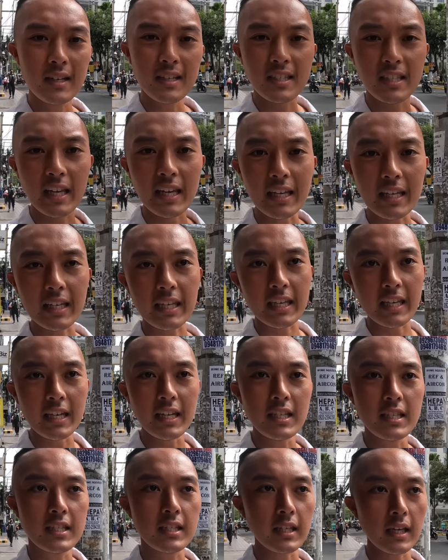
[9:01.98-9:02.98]
seeing
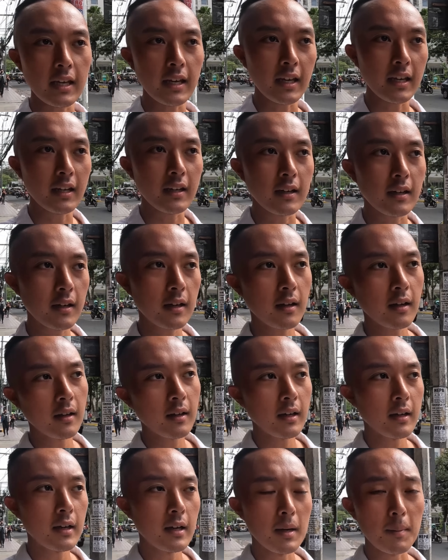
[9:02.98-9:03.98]
kids in
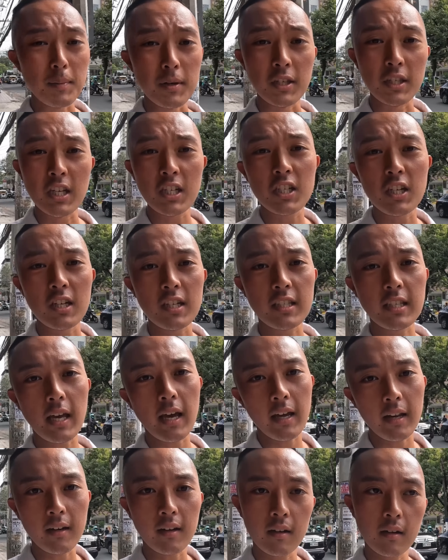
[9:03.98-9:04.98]
positions
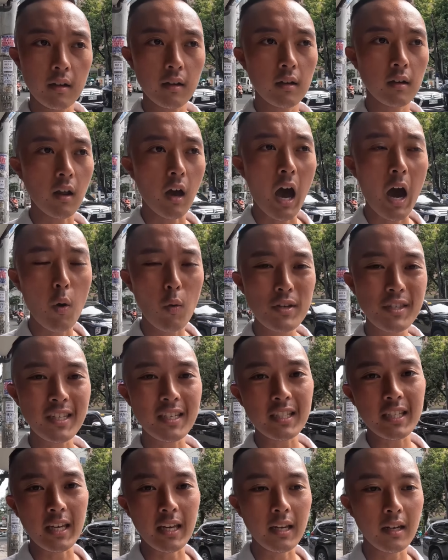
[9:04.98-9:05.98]
that I
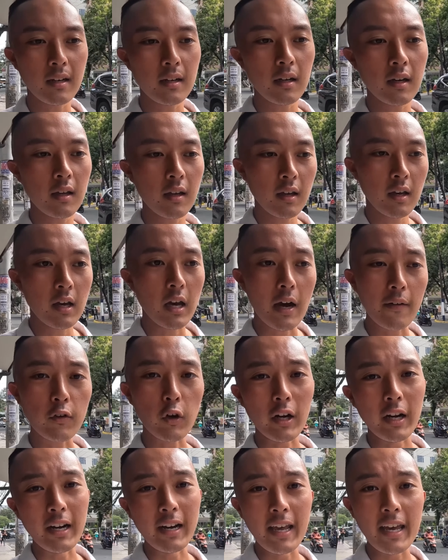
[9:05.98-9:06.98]
wasn't in. I've
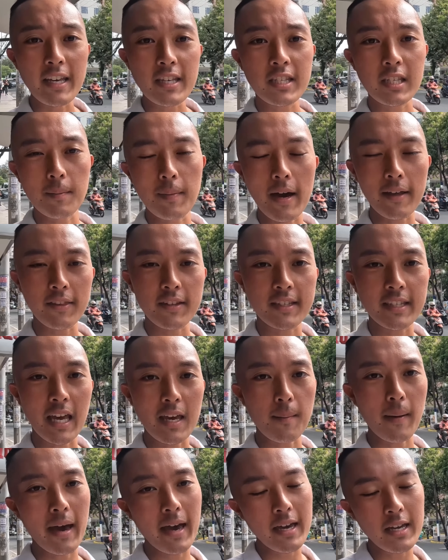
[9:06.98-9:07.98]
got a niece about the
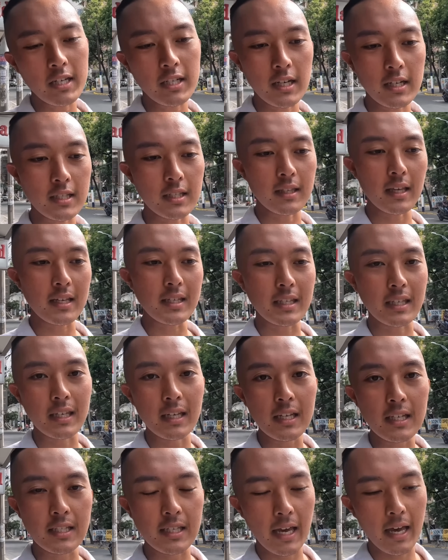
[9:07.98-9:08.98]
same age as these
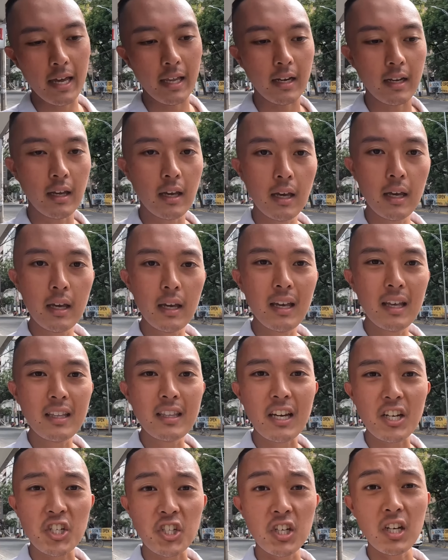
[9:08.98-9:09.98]
kids, and
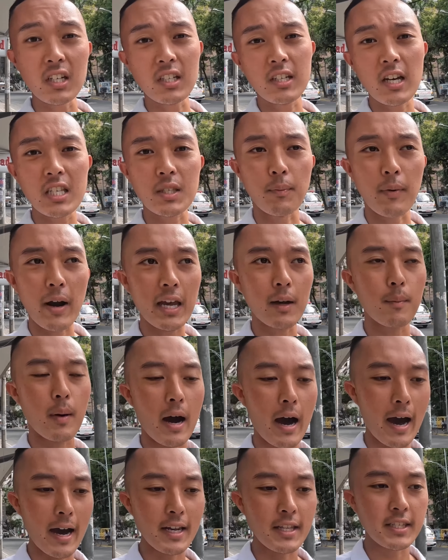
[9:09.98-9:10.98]
that shit does break
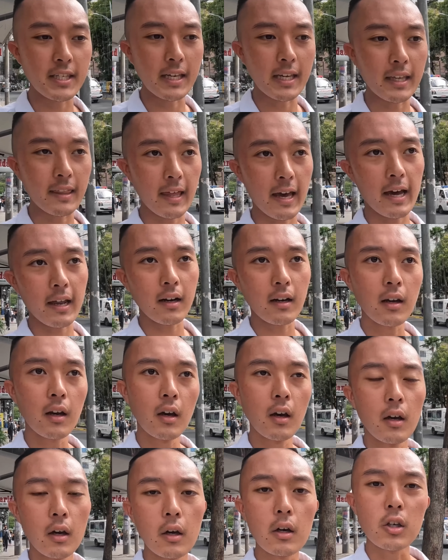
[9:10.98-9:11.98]
my heart seeing that.
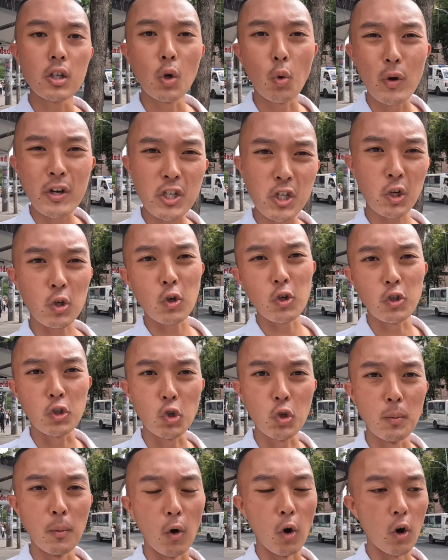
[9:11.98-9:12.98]
You wish you could
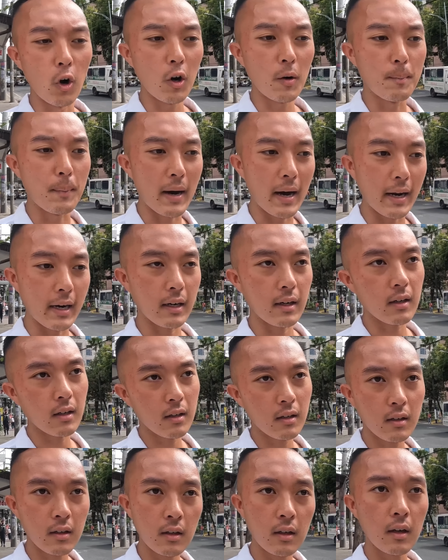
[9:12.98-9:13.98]
do more, but
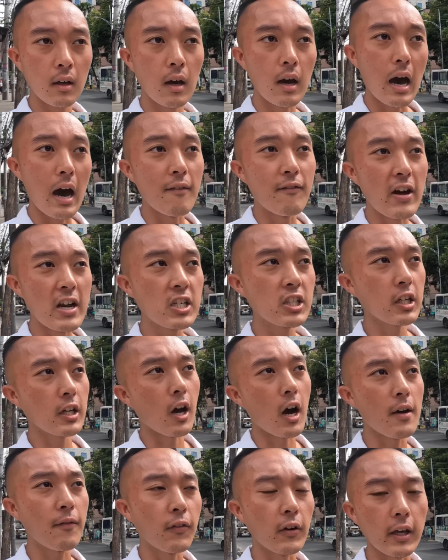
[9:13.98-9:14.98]
eventually,
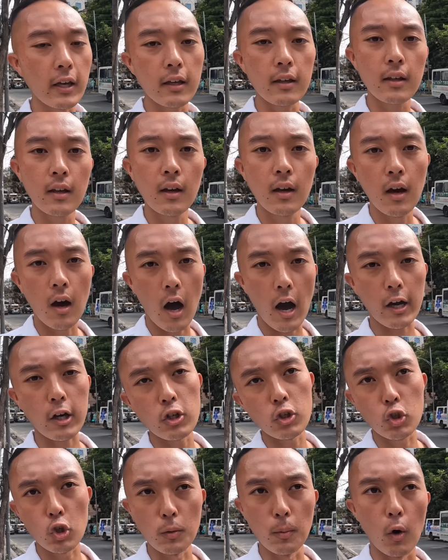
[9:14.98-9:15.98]
hopefully, I
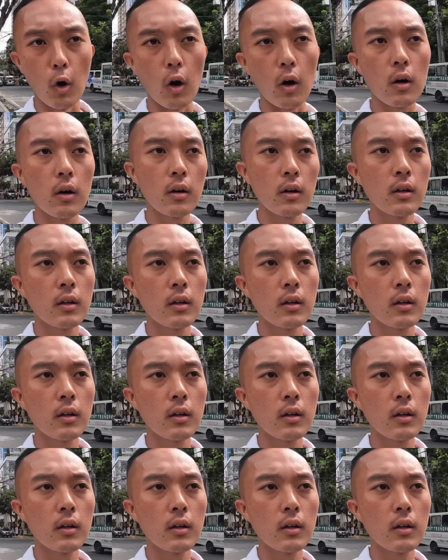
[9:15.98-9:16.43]
can do more.